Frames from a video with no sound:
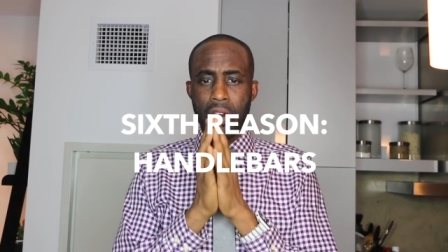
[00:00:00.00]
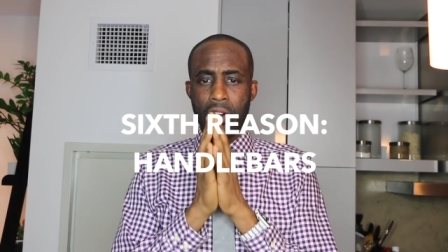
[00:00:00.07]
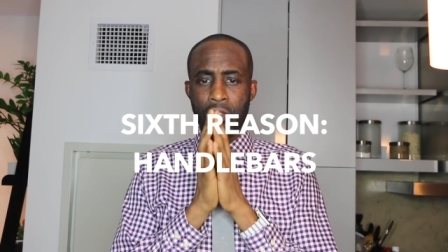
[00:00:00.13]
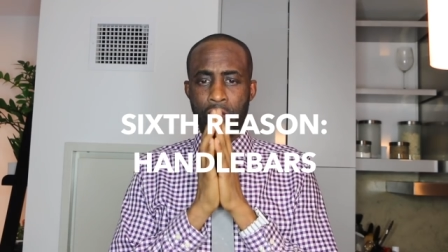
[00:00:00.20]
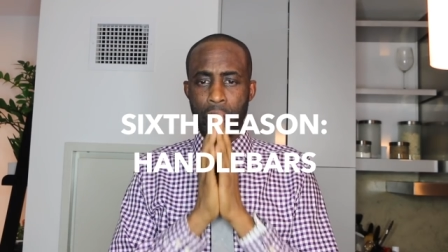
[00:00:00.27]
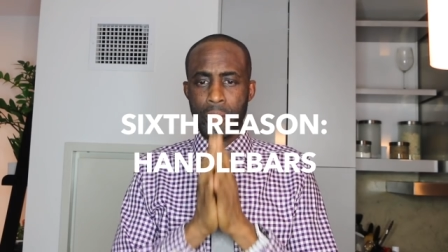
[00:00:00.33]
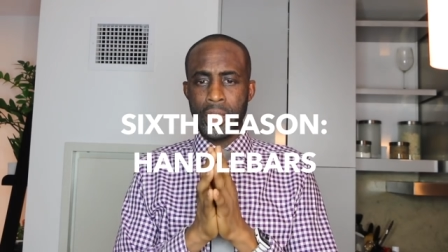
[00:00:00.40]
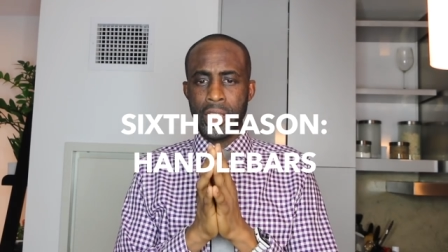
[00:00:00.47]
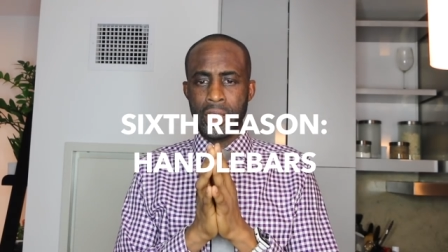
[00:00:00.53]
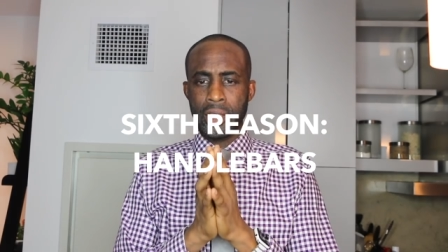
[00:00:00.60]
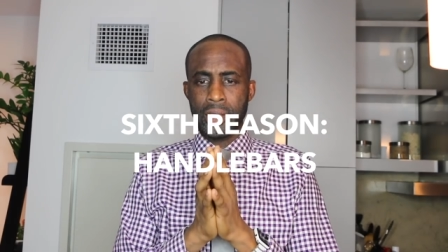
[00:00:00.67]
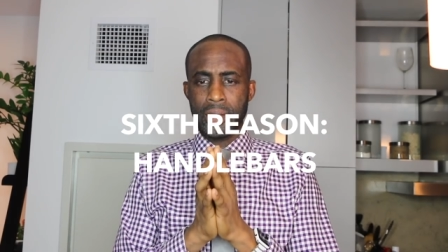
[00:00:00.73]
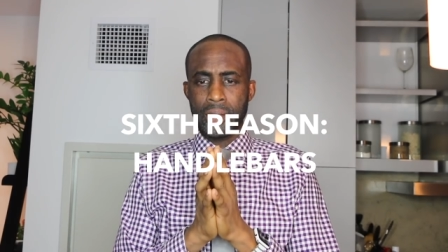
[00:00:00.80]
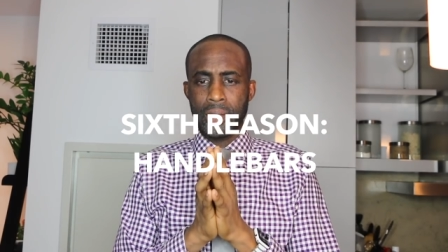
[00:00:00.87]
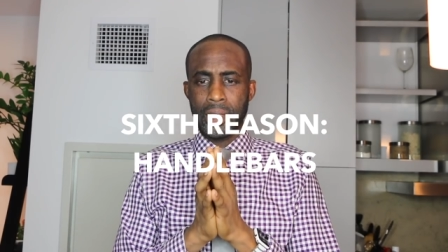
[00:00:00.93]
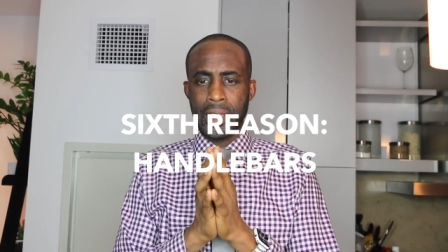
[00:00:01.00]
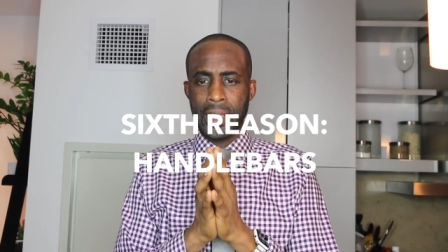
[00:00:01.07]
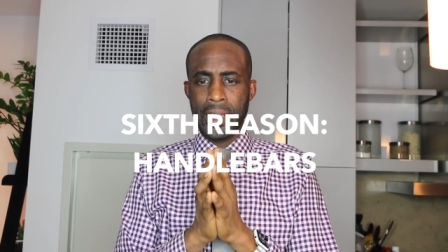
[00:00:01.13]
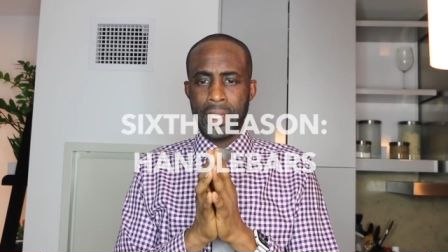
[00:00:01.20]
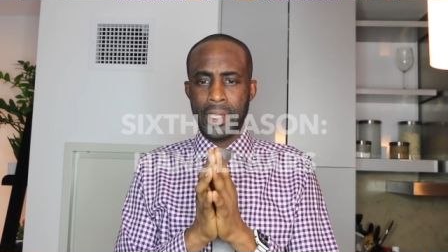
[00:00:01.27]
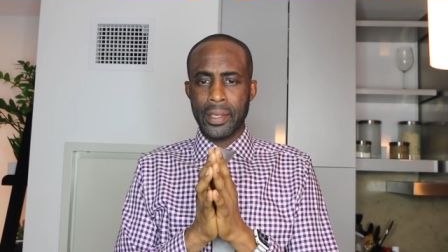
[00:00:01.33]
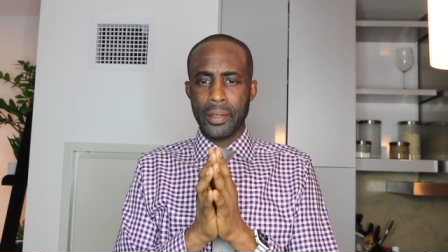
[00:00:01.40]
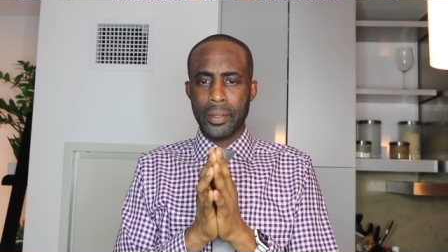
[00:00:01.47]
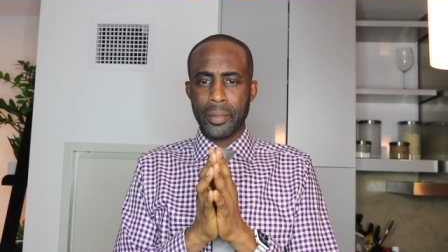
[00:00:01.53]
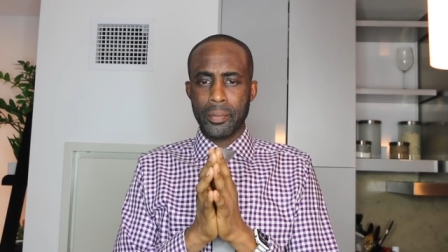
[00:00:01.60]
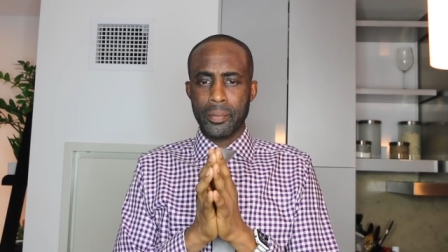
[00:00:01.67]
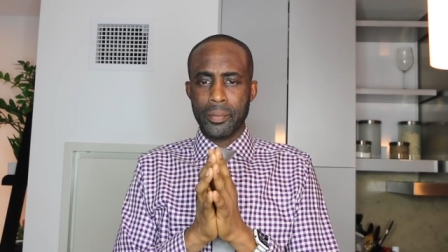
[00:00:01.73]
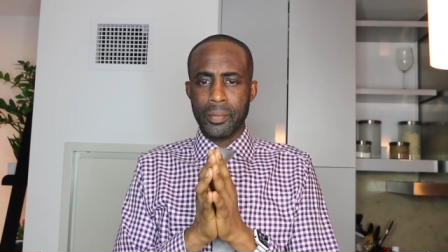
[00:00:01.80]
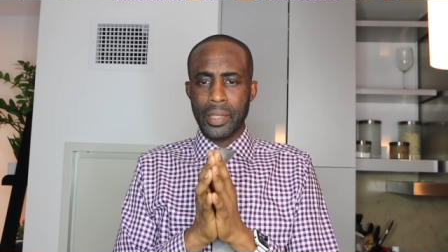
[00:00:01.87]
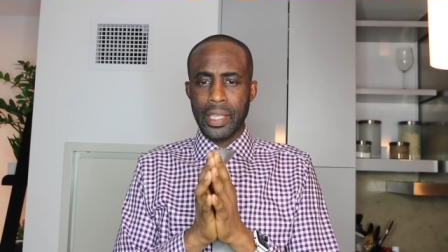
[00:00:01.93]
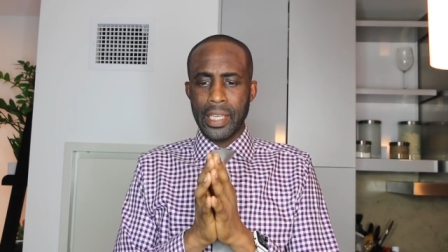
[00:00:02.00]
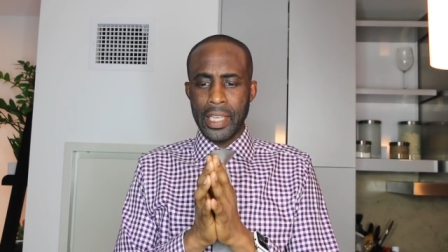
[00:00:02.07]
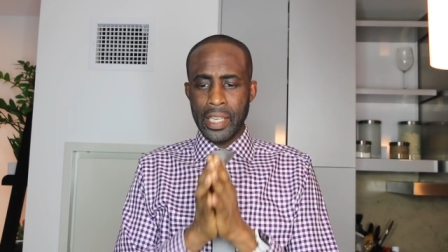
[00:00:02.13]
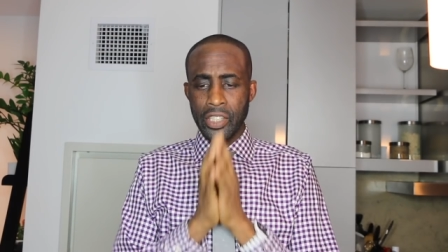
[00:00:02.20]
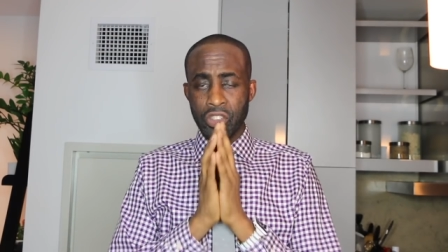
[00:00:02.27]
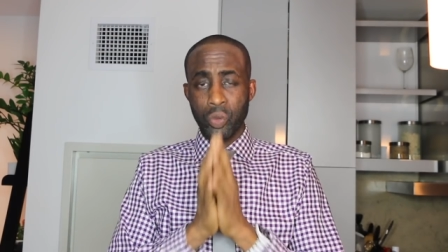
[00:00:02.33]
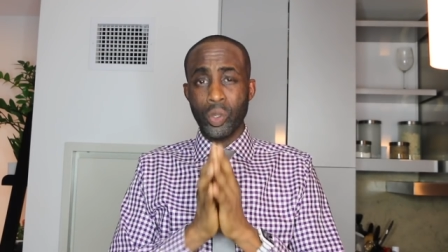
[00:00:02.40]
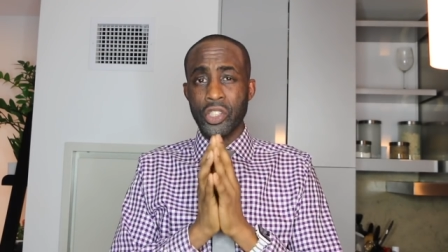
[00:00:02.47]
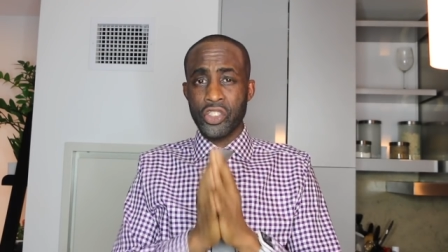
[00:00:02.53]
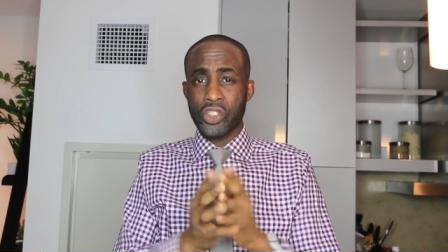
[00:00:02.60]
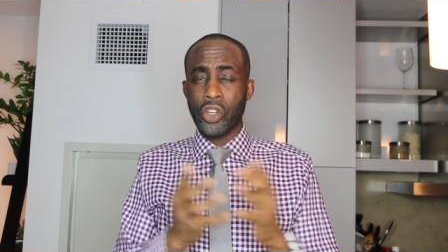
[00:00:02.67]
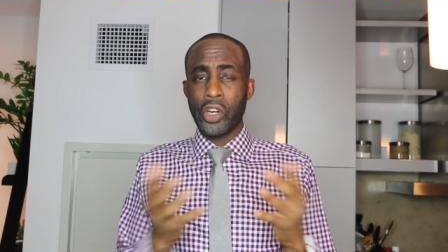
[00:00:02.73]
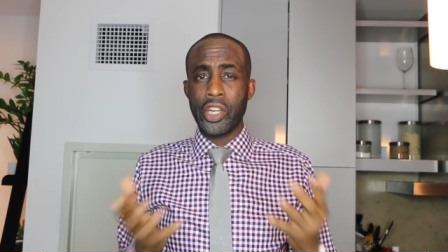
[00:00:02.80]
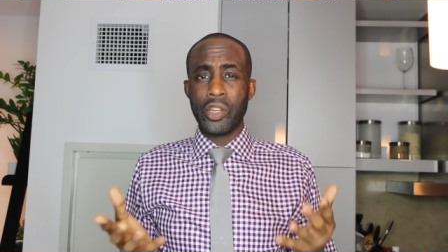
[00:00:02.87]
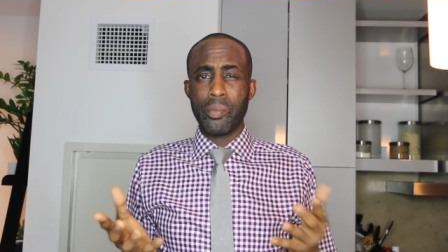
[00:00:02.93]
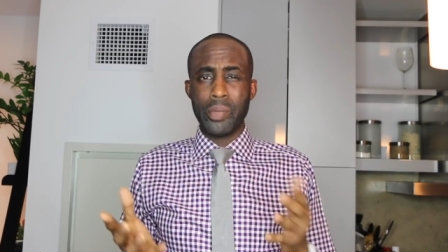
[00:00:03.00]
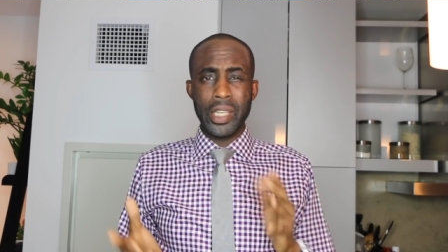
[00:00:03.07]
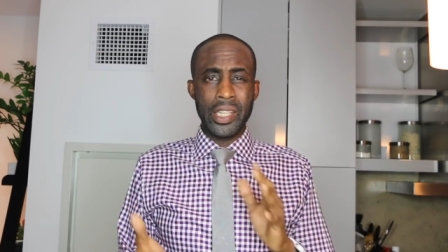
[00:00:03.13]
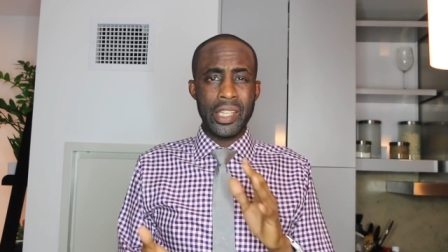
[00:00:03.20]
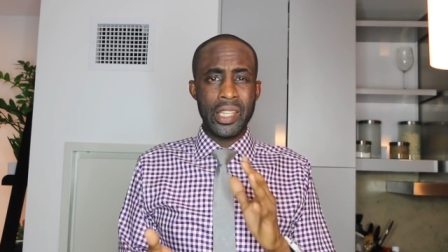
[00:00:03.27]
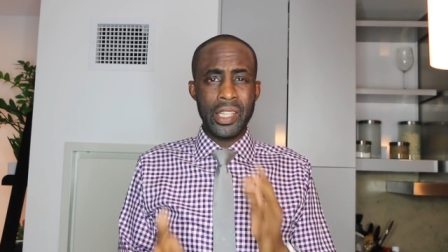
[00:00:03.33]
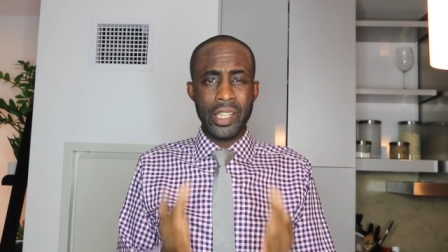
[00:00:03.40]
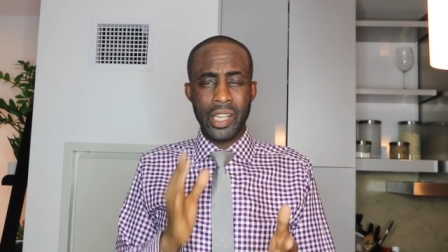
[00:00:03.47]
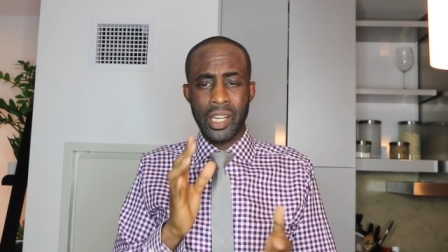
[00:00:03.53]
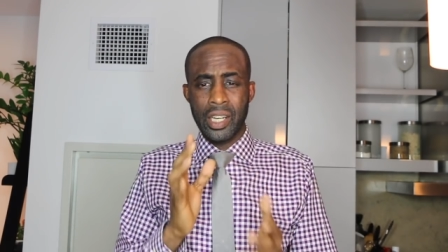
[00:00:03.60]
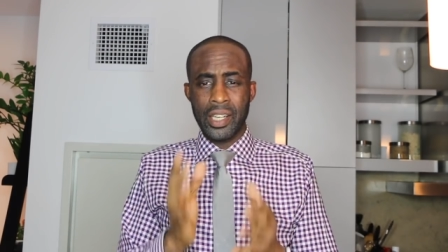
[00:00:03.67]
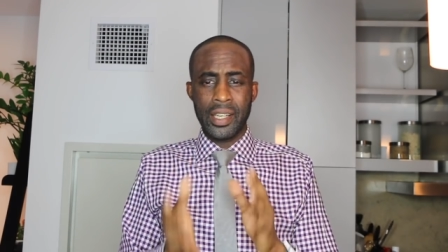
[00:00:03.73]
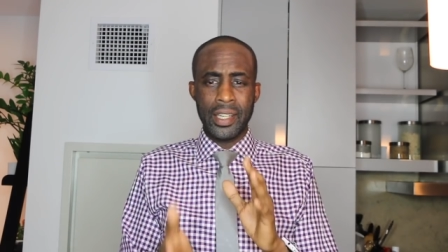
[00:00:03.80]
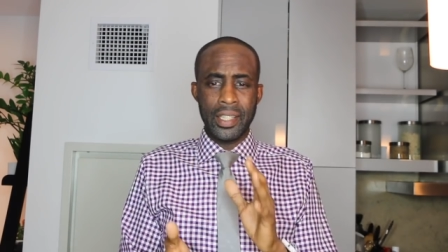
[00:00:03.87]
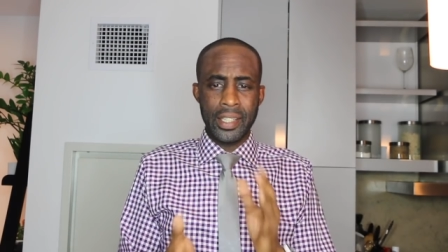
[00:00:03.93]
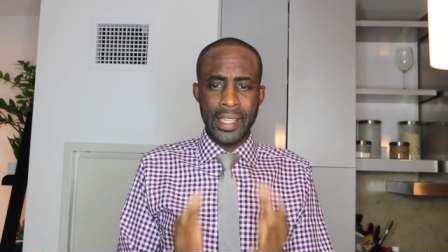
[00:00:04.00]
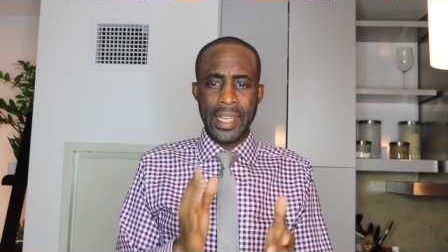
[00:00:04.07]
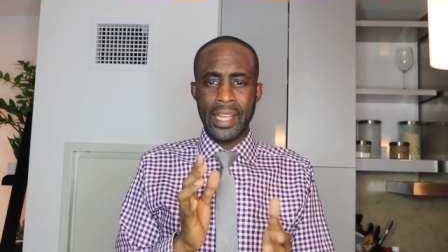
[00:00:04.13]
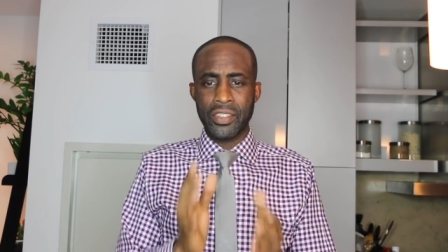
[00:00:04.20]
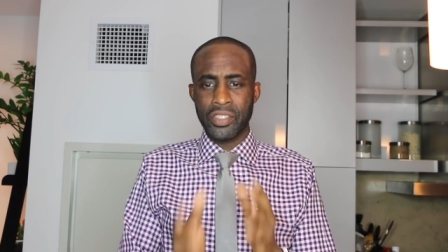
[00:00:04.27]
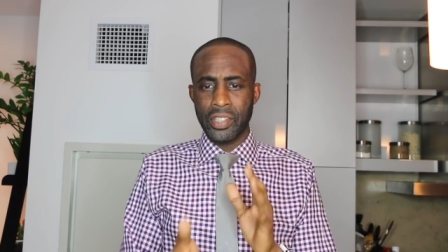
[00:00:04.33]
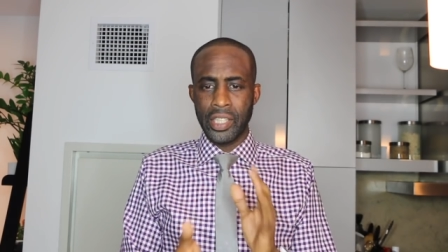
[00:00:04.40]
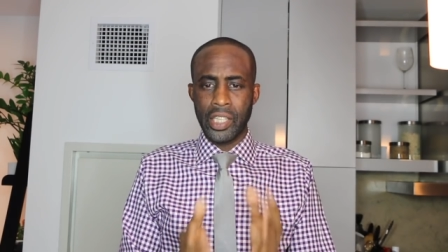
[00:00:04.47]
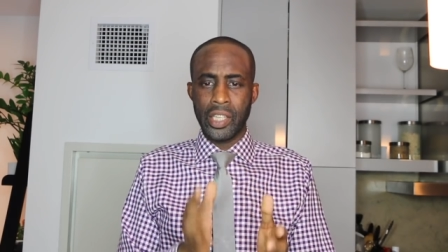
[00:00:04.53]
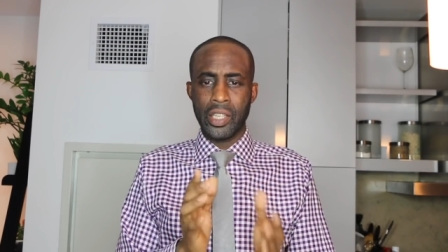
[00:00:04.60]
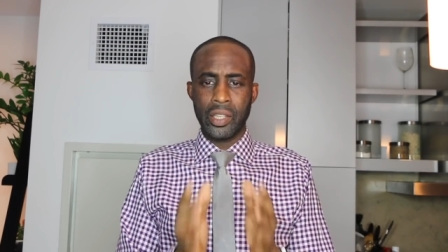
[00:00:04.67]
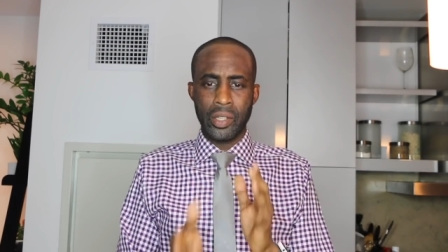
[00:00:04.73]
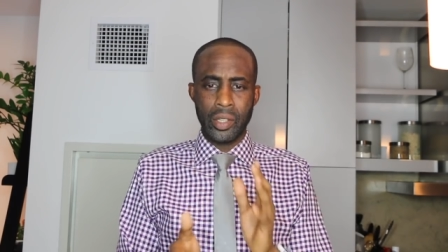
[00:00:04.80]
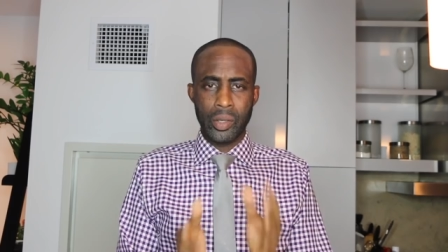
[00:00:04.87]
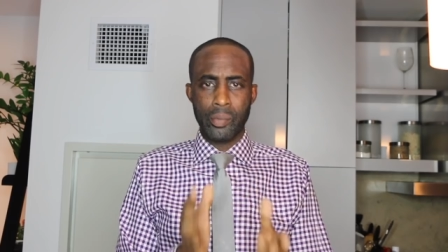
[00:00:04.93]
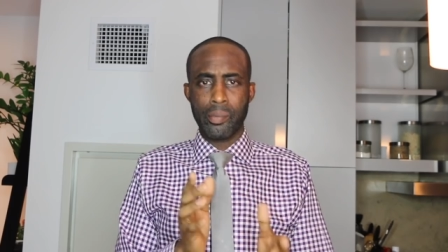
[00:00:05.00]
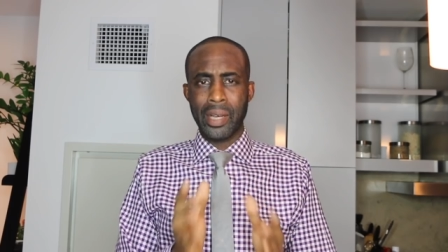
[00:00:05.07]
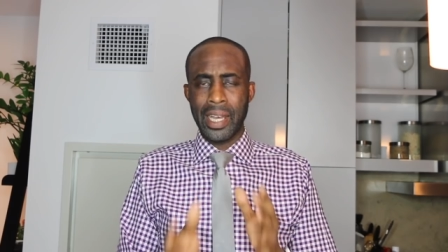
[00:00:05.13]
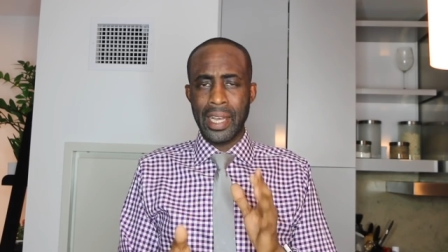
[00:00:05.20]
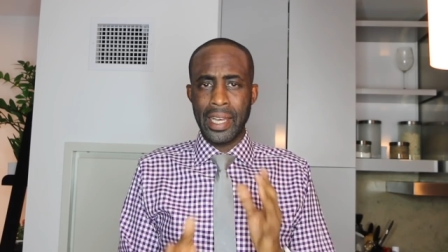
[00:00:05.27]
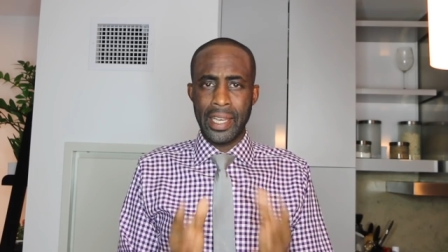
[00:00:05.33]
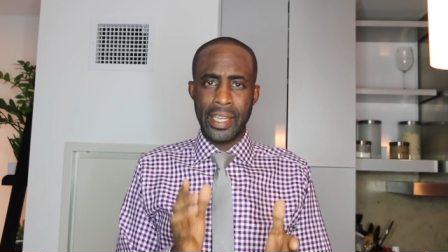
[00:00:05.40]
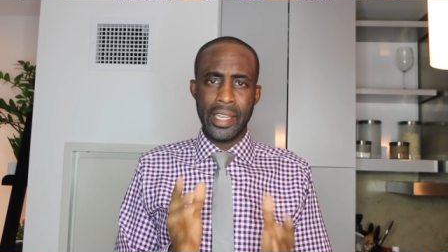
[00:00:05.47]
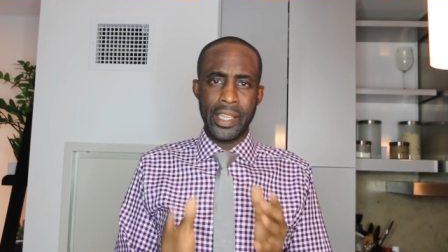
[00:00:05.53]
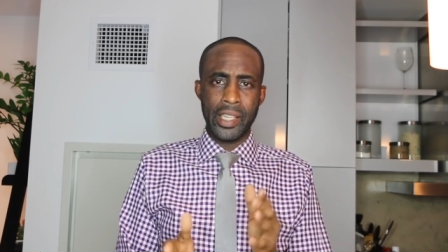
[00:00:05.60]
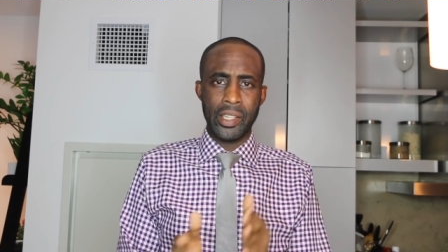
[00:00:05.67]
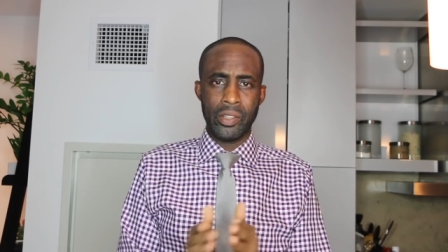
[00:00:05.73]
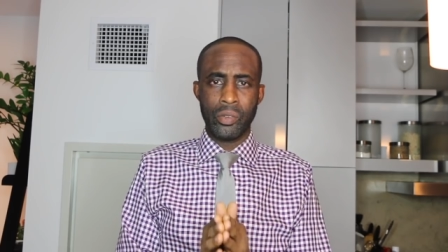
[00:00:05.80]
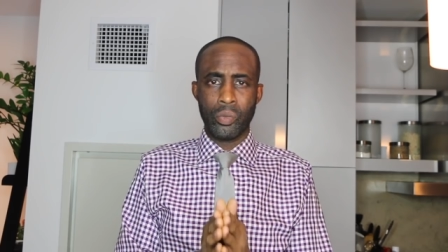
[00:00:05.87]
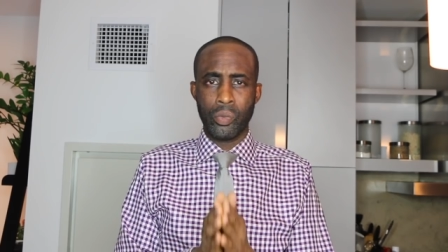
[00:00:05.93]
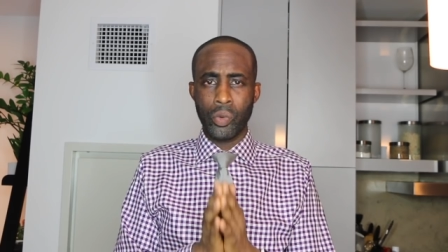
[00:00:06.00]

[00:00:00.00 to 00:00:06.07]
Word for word: For me, like, it's what started me on canceling my